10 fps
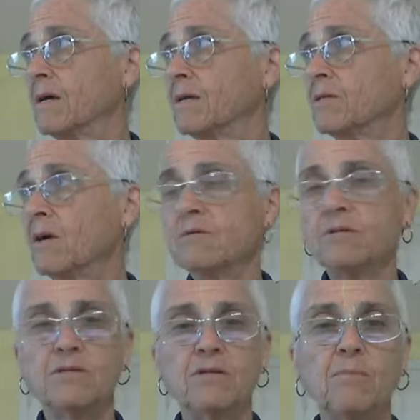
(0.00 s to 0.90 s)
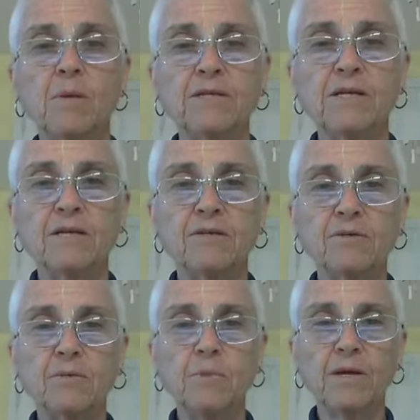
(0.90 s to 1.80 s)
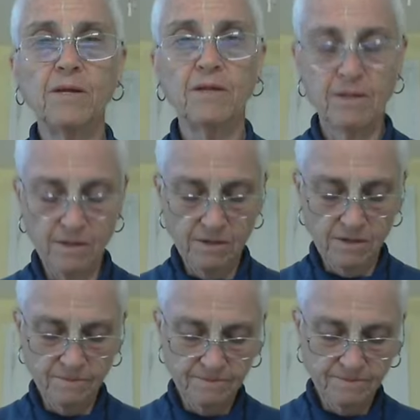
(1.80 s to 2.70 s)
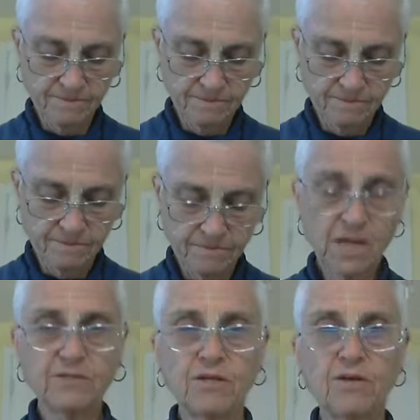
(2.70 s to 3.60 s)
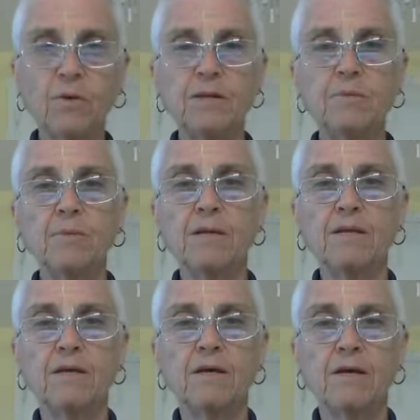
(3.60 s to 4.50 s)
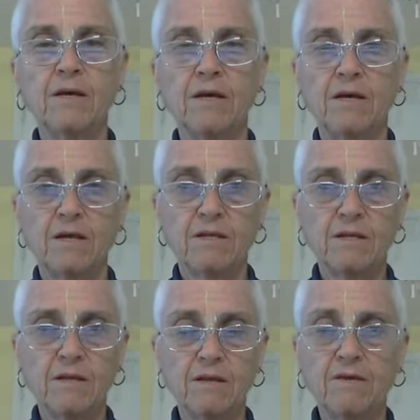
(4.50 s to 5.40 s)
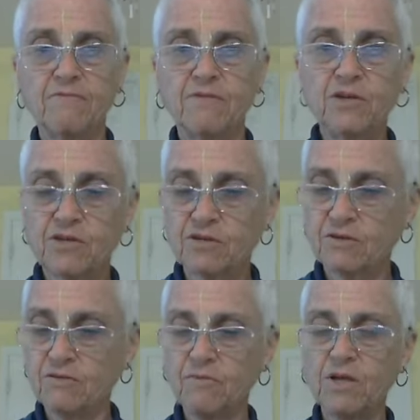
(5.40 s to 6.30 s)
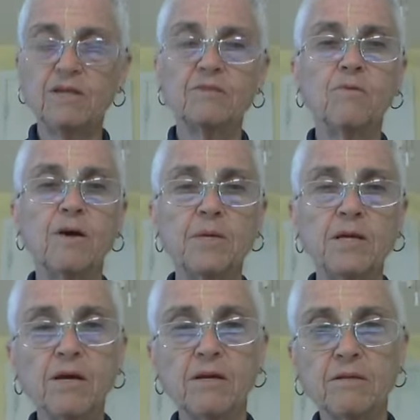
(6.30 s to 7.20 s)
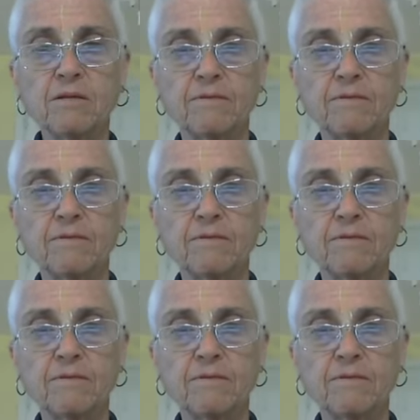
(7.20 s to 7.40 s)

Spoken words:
So I was lamenting a little bit that, actually quite a bit, that I finished reading the Ramayana.